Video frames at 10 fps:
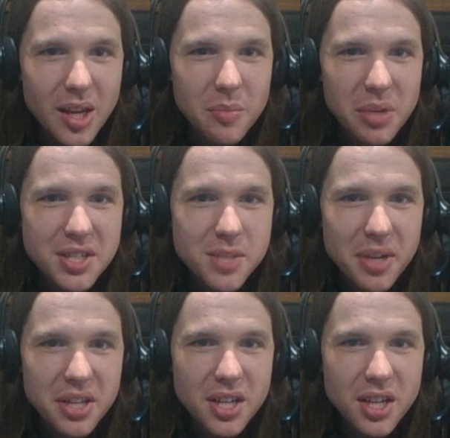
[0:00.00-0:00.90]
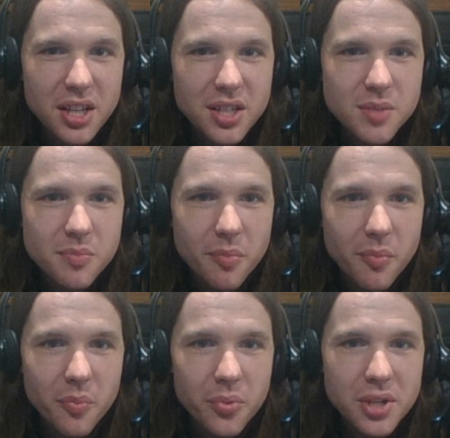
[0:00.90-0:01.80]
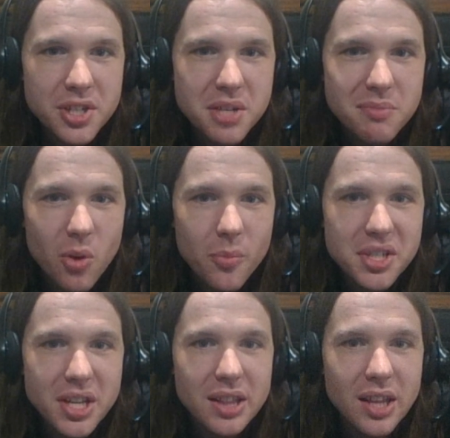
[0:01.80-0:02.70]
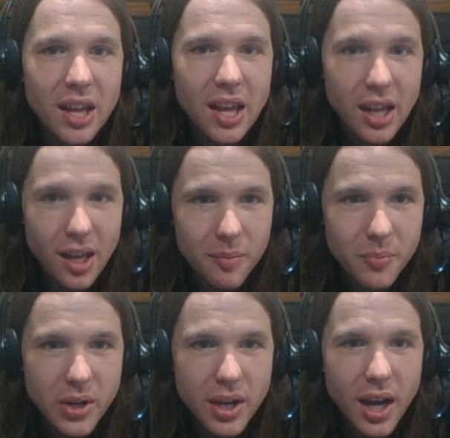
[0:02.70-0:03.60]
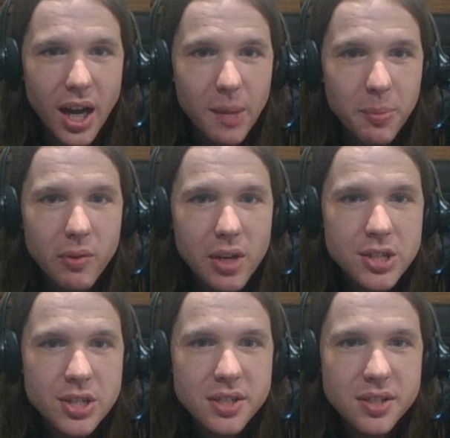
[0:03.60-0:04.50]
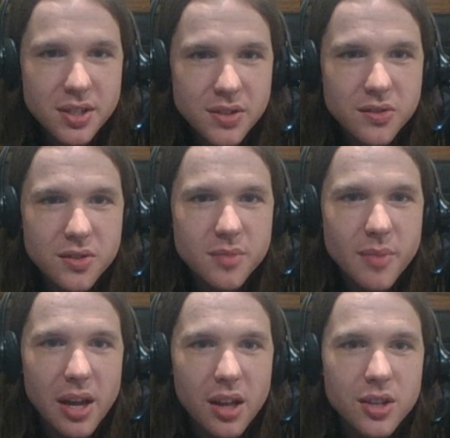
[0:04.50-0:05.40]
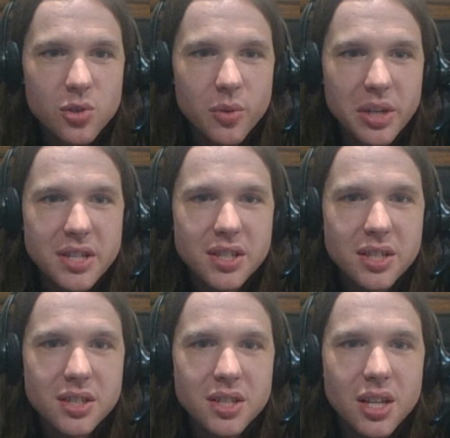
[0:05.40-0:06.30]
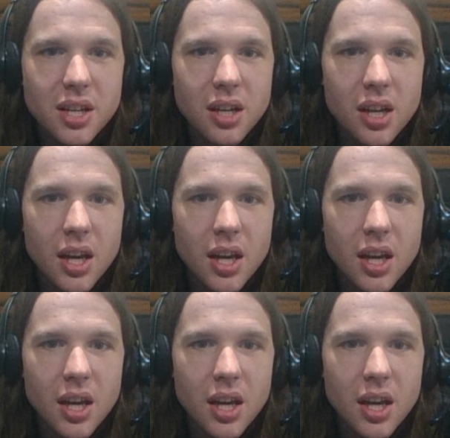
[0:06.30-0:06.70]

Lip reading: Best Spontaneous Preaching Moment at the Camp, Operation Sister Smile in 2016.